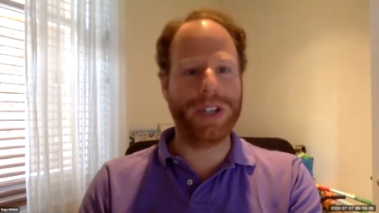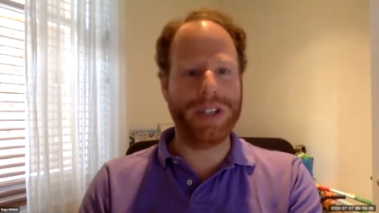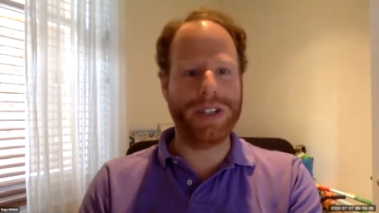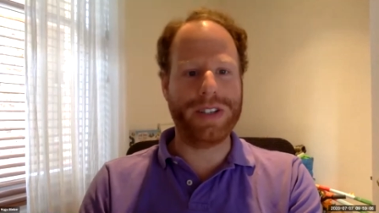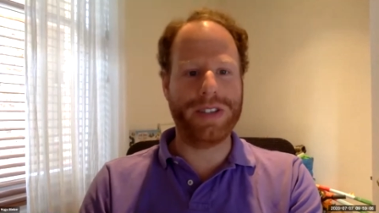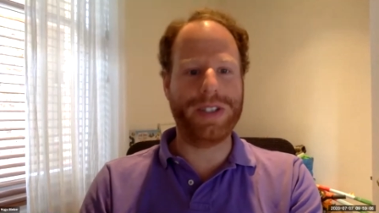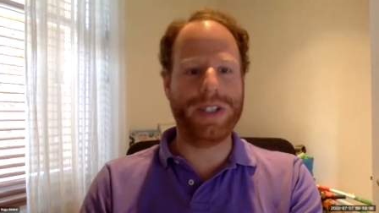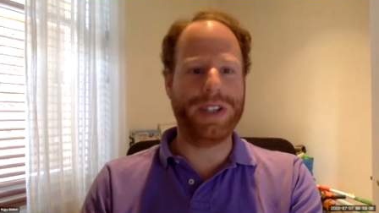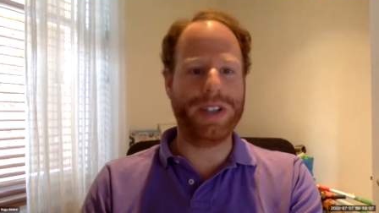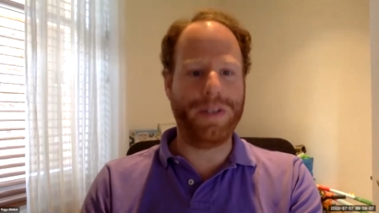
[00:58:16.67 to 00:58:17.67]
and
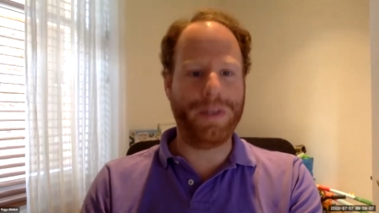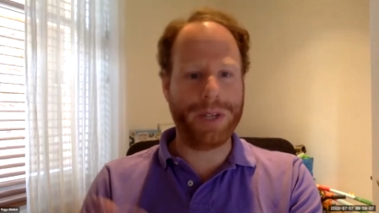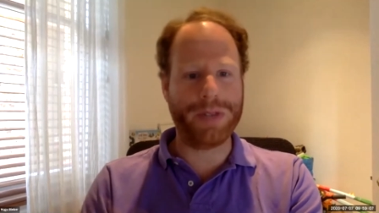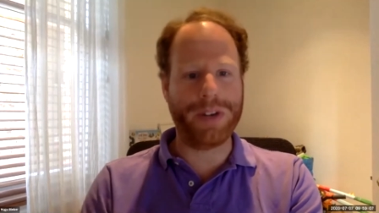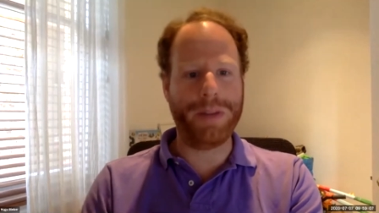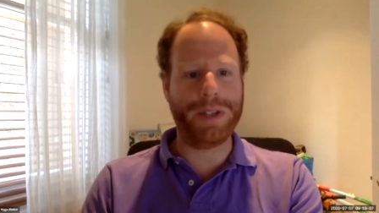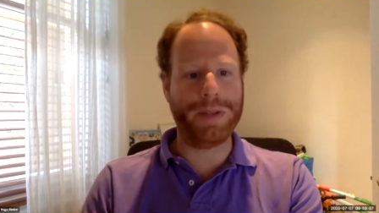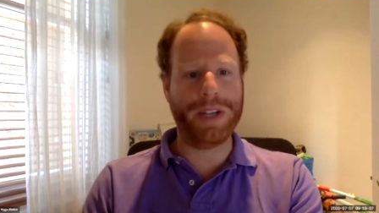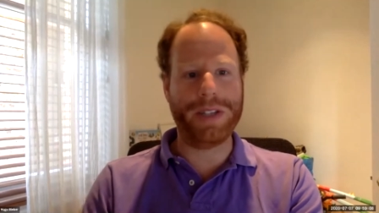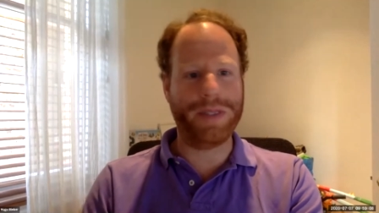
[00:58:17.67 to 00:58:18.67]
certainly from an Israeli
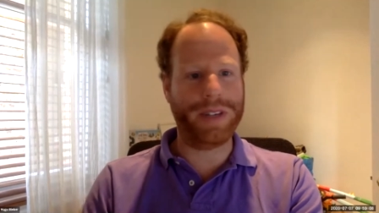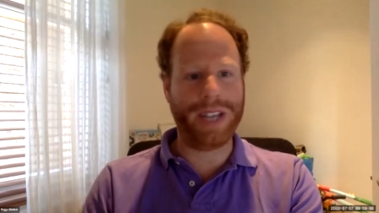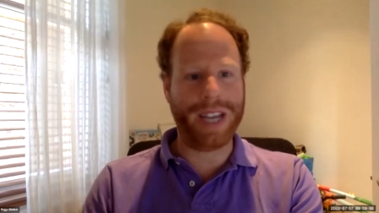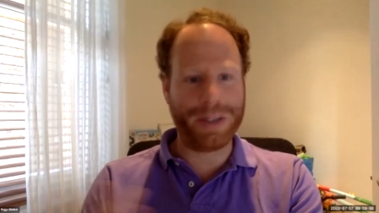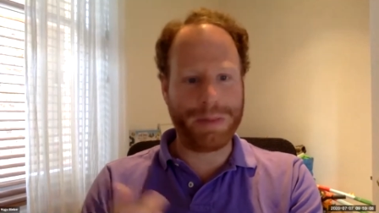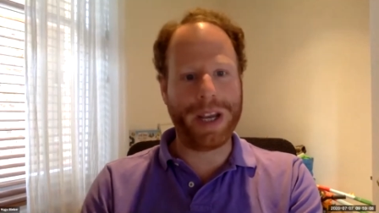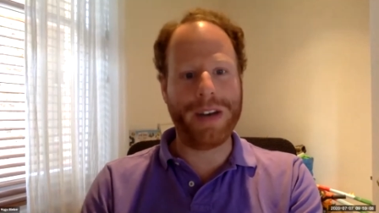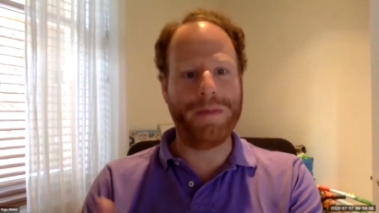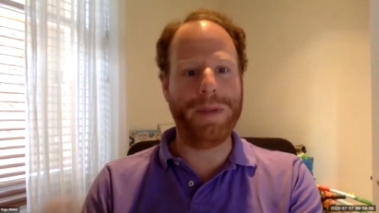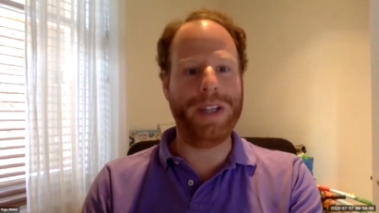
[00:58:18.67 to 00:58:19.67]
perspective, and Kate and Ben
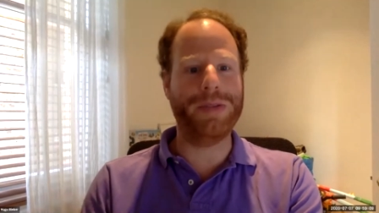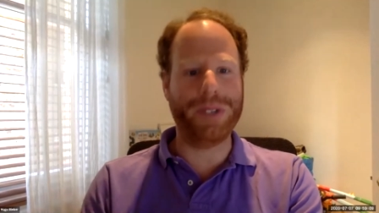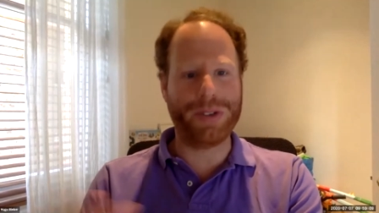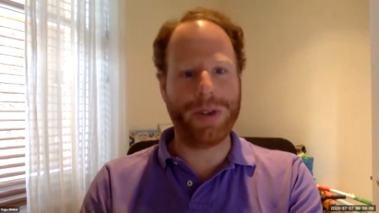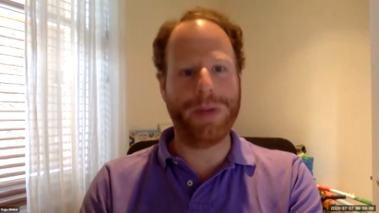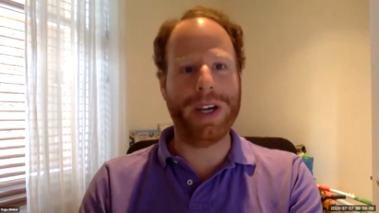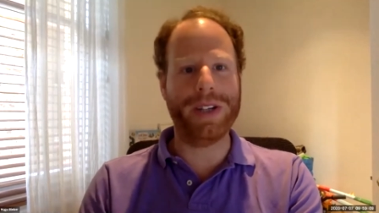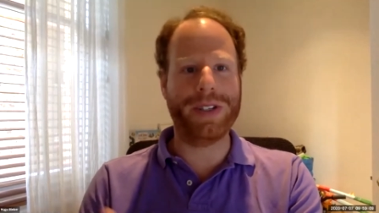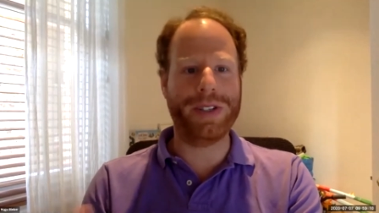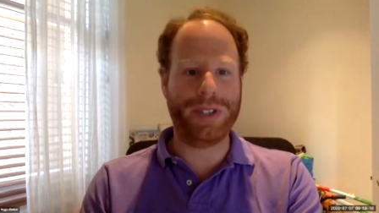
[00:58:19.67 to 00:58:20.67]
have been to Israel with
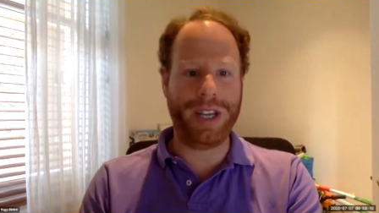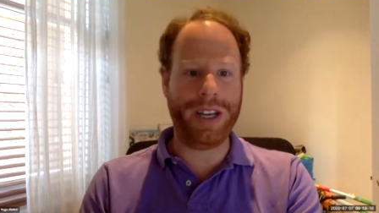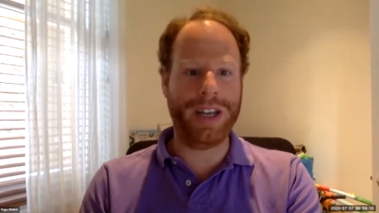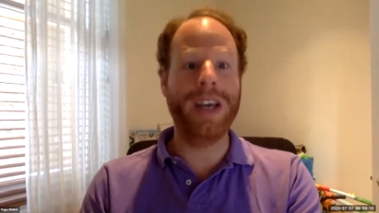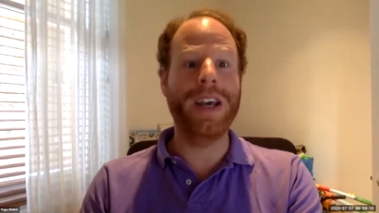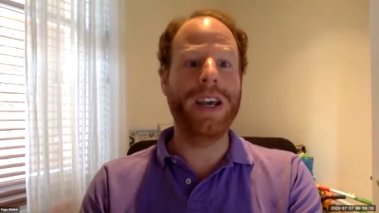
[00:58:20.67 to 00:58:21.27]
us and seen